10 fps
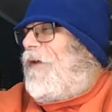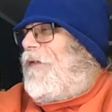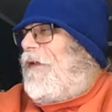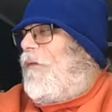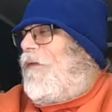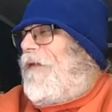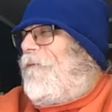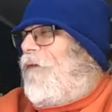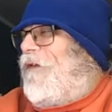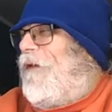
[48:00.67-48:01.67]
I think was
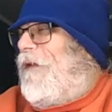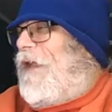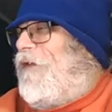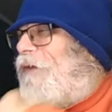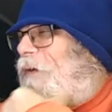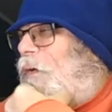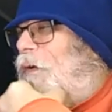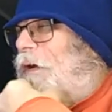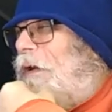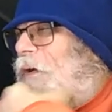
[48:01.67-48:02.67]
that Force of Nature
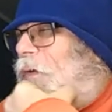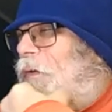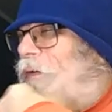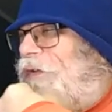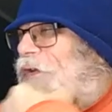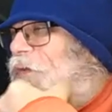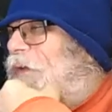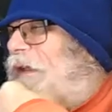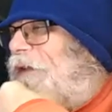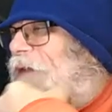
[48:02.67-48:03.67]
or or Two
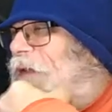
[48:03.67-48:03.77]
Weeks.